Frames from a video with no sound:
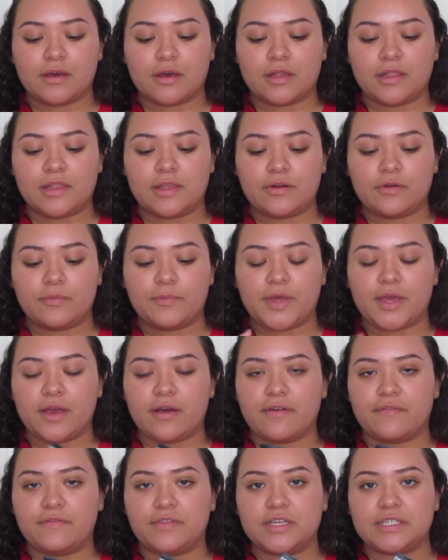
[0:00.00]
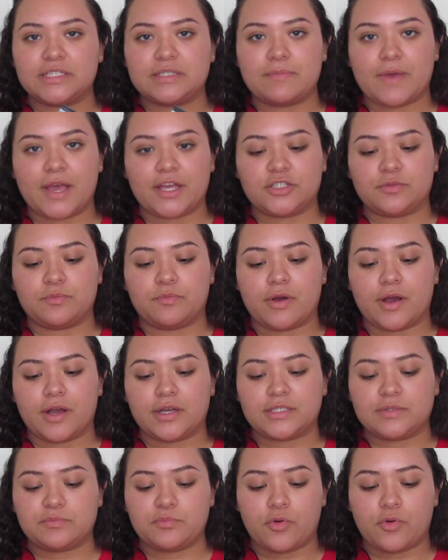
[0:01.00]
a little bit of the Smashbox